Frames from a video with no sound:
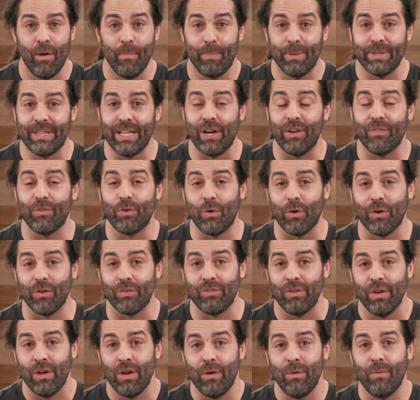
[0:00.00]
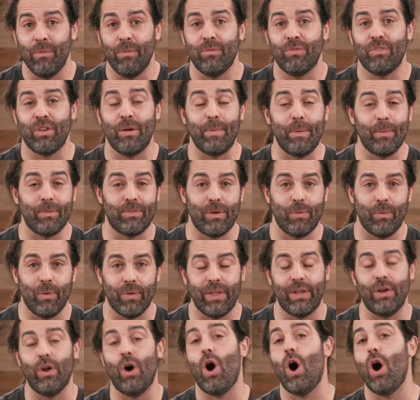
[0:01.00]
But then, of course, some people say, well,
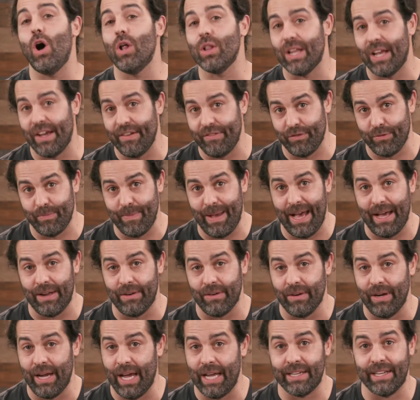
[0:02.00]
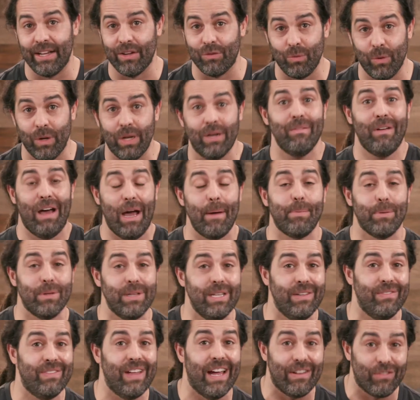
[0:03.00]
then all lives matter. And guess what? I
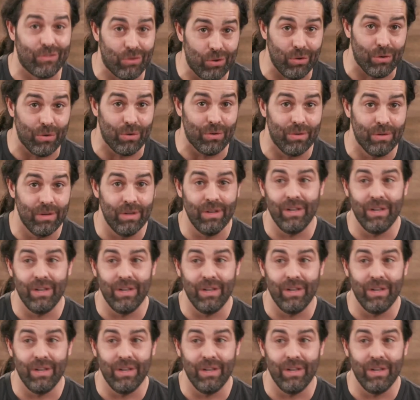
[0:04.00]
believe that too.